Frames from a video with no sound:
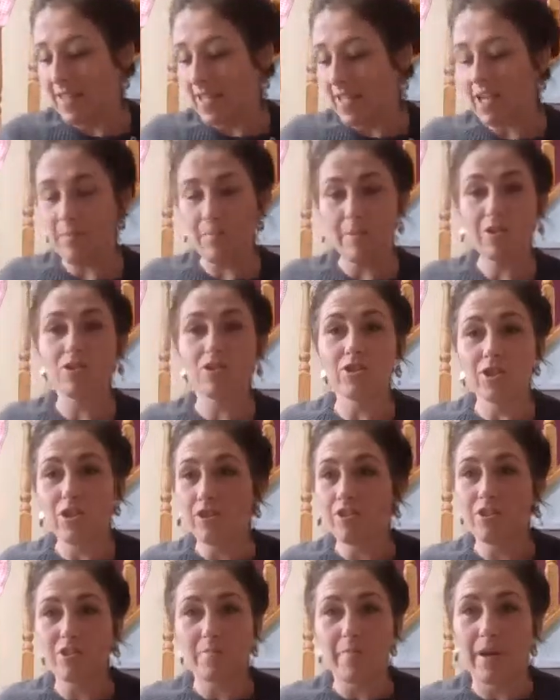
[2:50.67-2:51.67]
I should have
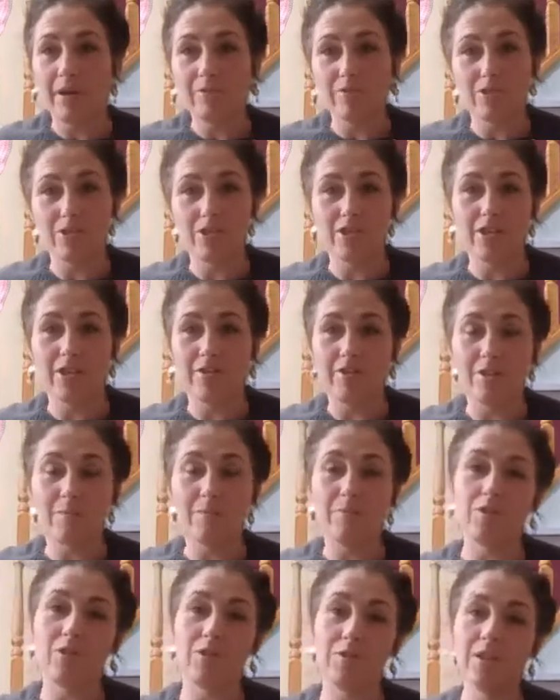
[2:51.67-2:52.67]
got some out to show you,
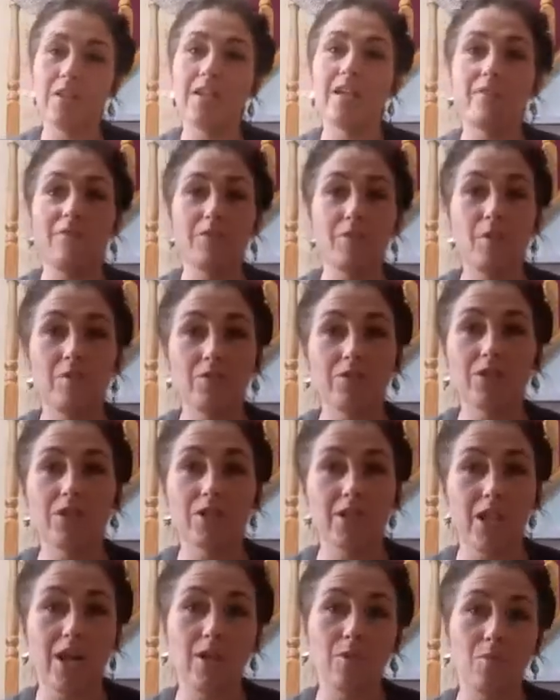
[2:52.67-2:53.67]
but if you want
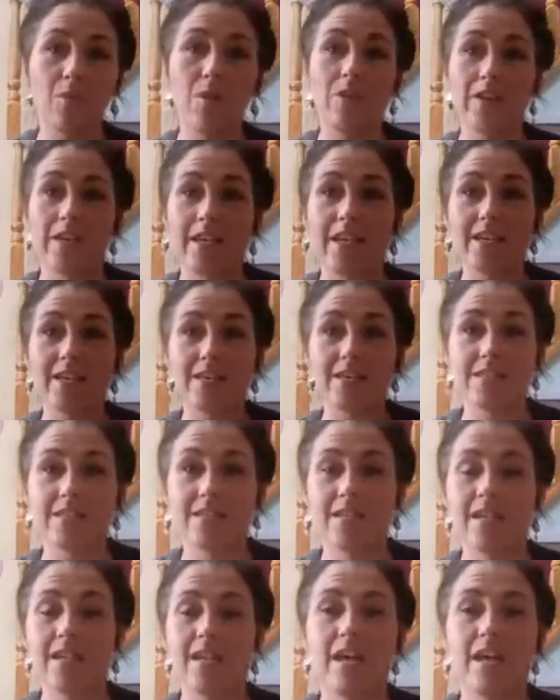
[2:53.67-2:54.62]
to know what it is,